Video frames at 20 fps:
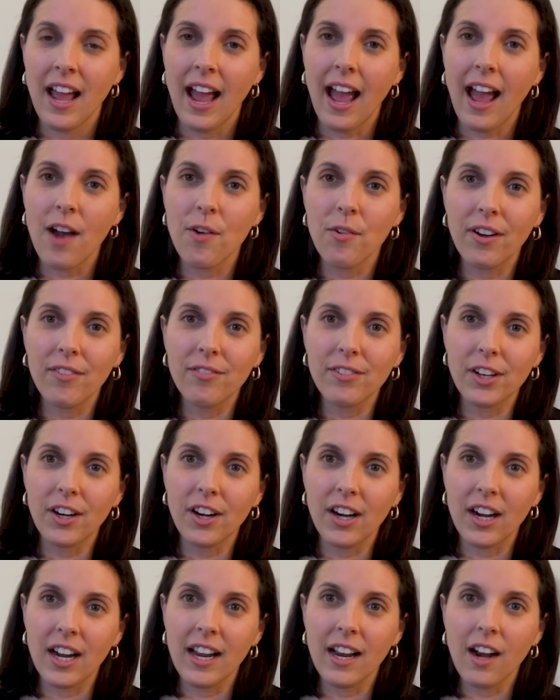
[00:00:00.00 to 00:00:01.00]

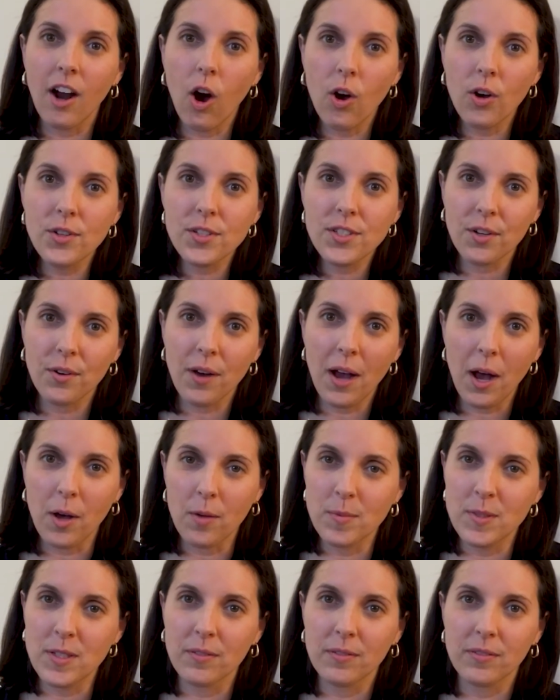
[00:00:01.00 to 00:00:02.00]
However, it also
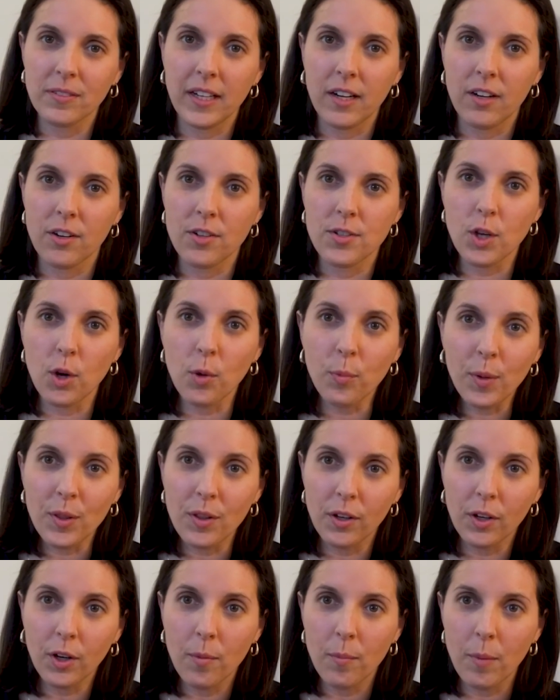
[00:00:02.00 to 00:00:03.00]
helps if leaders open
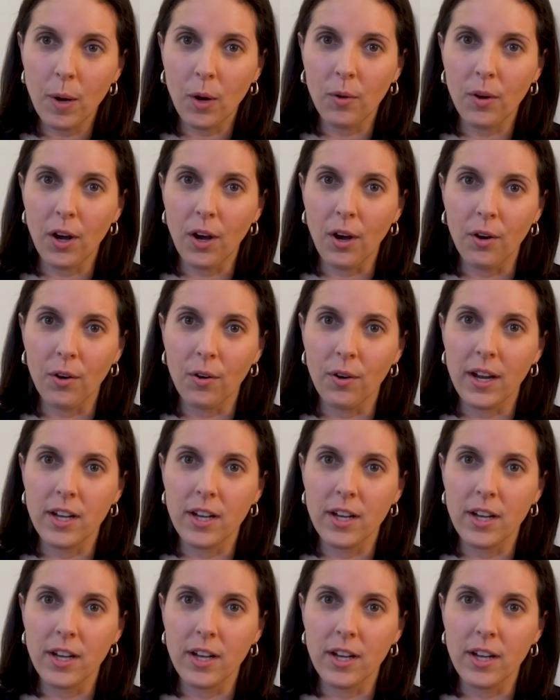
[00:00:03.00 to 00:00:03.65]
the kimono